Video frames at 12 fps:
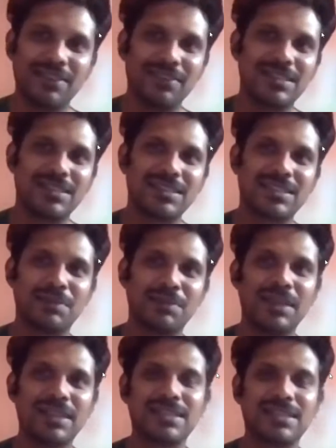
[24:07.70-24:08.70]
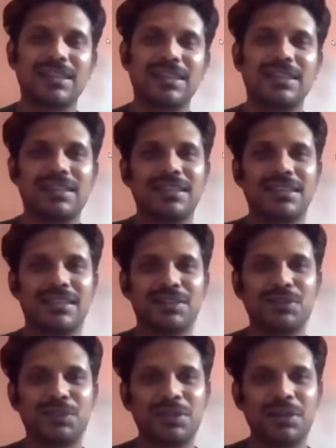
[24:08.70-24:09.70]
We are just amazed at the
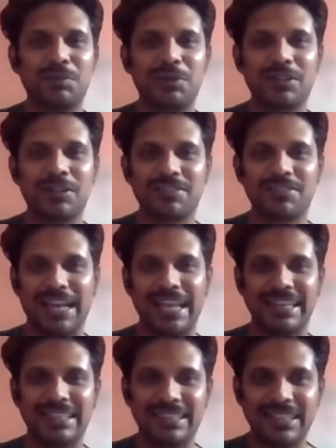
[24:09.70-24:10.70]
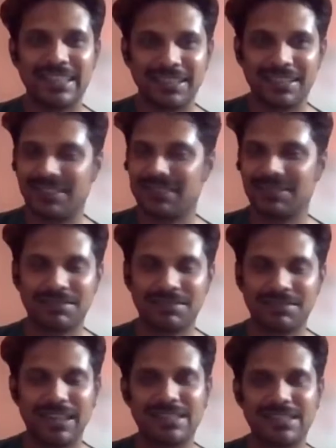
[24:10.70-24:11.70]
amount of talent that
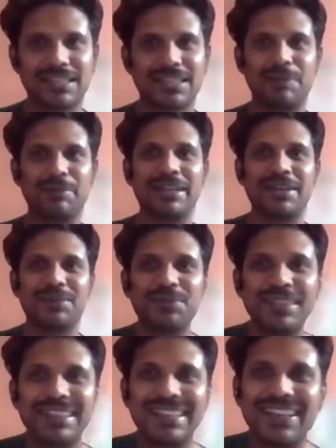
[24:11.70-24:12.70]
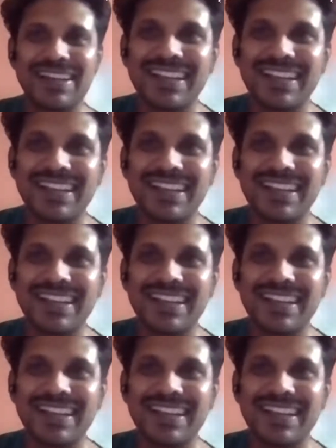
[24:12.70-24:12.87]
guys are coming up with,